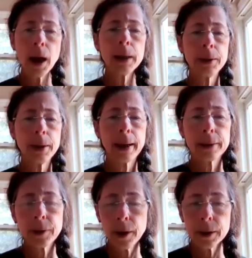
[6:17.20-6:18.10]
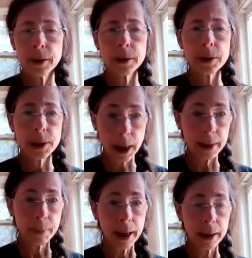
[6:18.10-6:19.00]
contact on
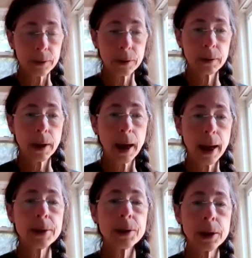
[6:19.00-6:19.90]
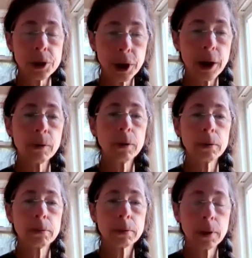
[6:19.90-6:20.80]
sideband as a
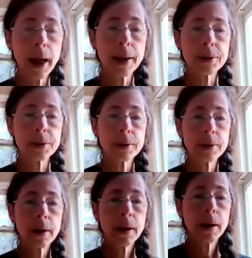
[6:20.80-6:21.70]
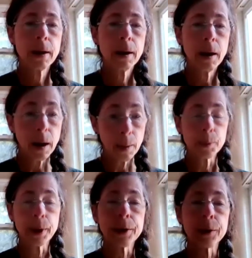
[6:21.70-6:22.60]
general class
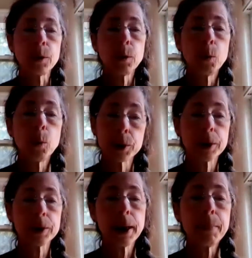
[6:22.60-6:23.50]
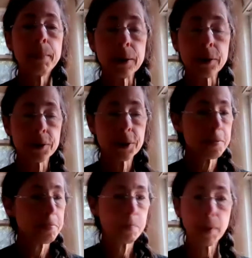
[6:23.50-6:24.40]
operator was on 10
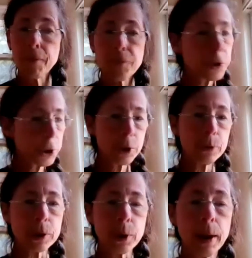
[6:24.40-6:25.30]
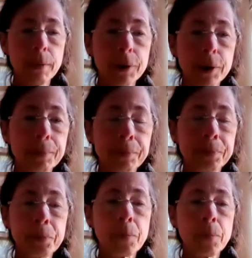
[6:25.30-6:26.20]
meters, my first QSO ever
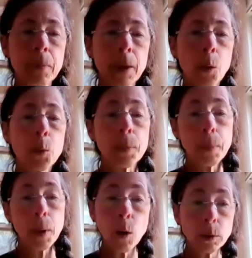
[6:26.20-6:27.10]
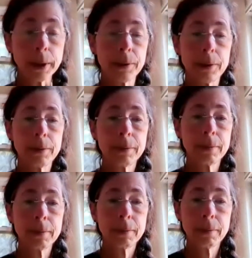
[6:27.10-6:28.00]
with Poland.
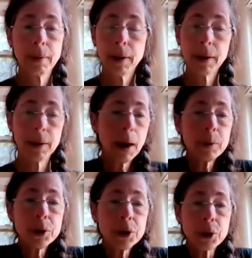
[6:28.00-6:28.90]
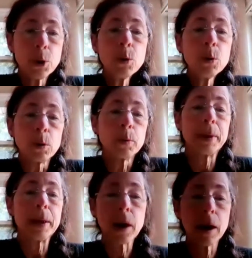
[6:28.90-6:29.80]
That was just cool
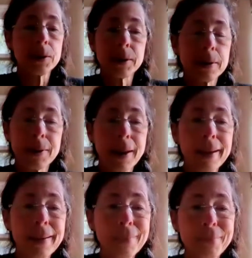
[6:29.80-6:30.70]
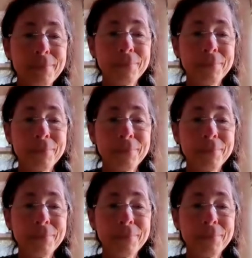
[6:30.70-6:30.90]
because it's like,